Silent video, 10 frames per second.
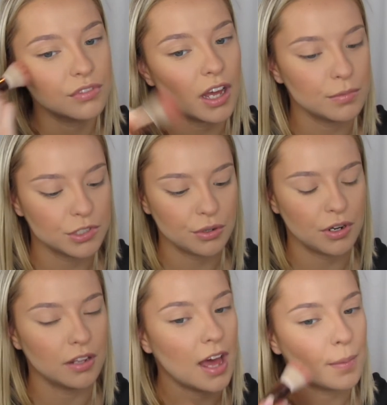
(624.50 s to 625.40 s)
I'm just
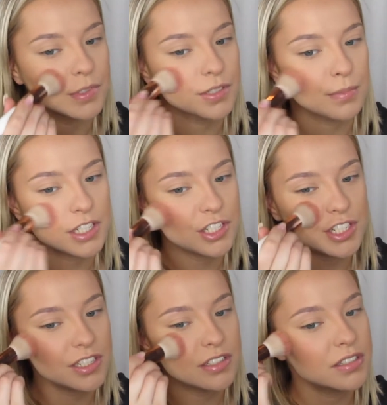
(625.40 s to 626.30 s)
going on the apples of my
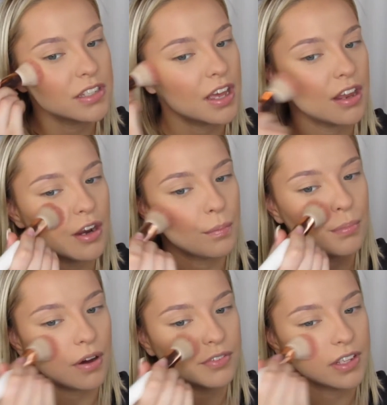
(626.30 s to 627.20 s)
cheeks and
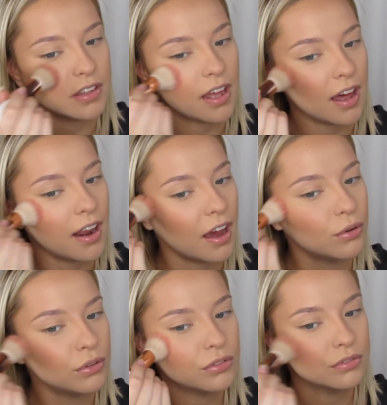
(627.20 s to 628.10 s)
buffing that out.